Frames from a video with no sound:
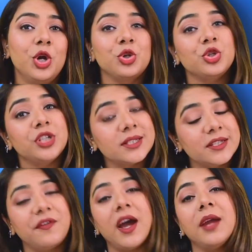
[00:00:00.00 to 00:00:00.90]
to
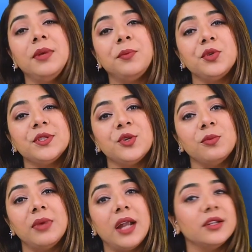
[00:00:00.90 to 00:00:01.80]
justifiably
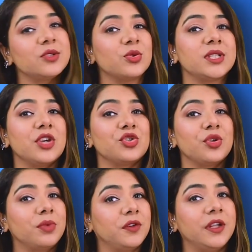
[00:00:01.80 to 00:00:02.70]
presume an
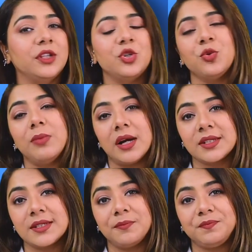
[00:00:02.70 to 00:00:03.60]
association between the two marks.